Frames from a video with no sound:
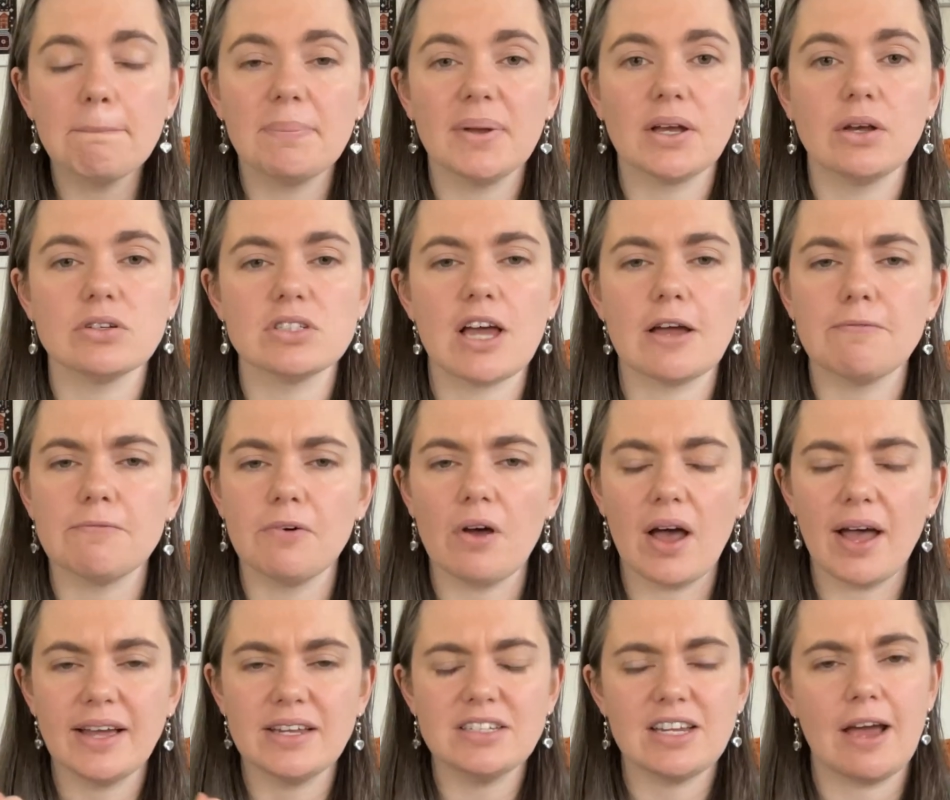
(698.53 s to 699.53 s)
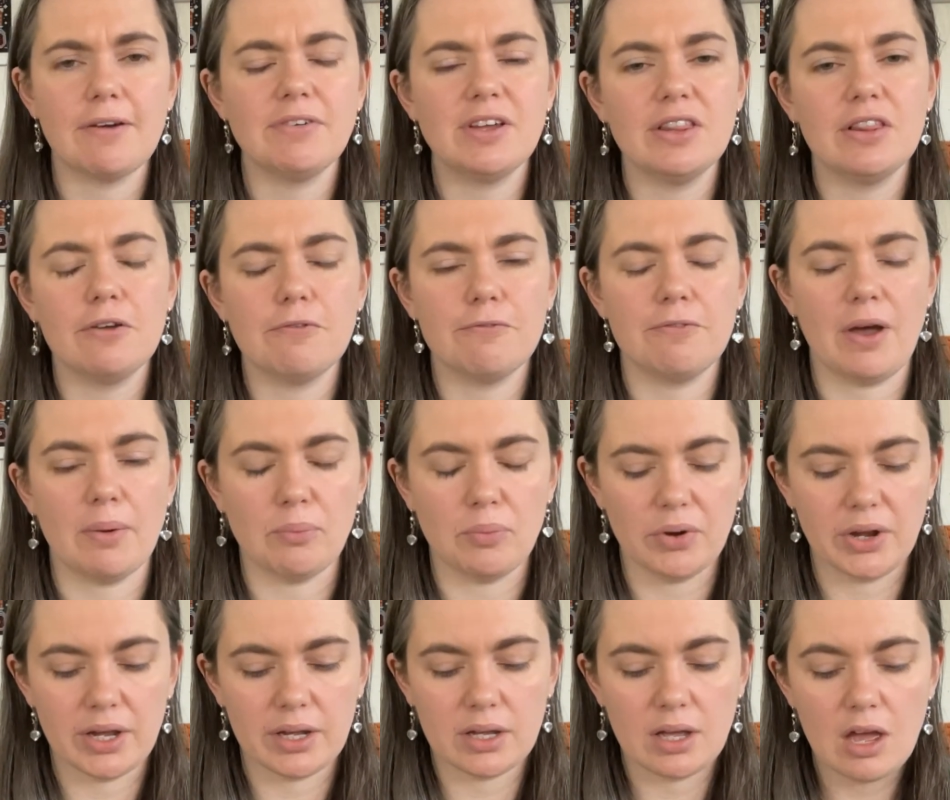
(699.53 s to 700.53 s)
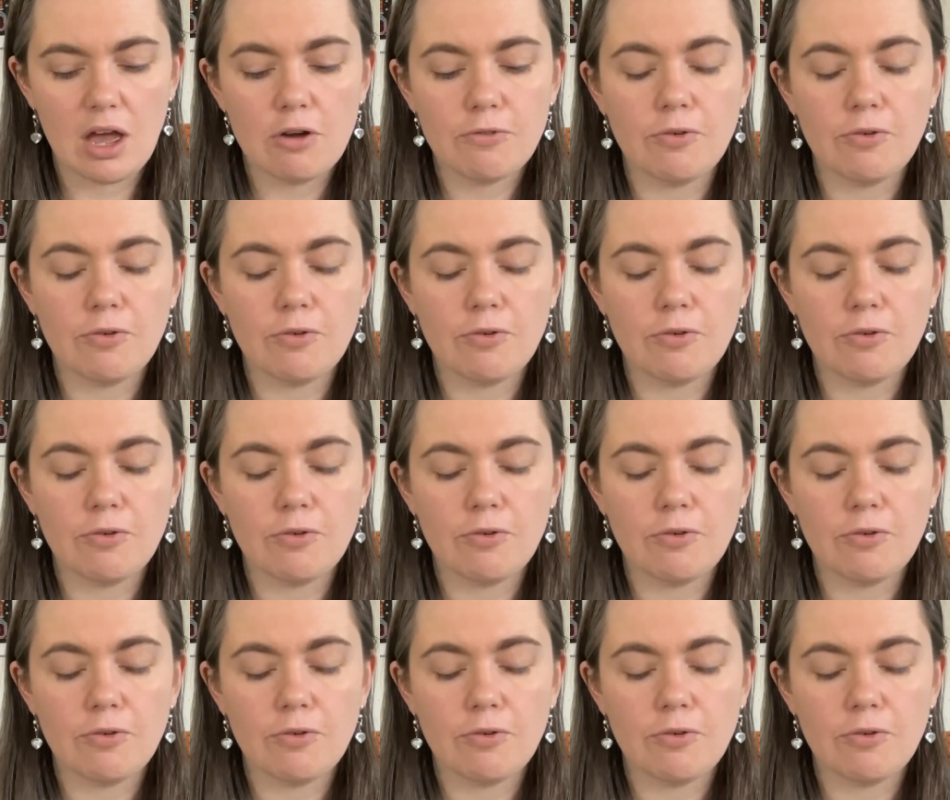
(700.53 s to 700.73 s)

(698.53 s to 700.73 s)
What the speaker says: because I find having the fabric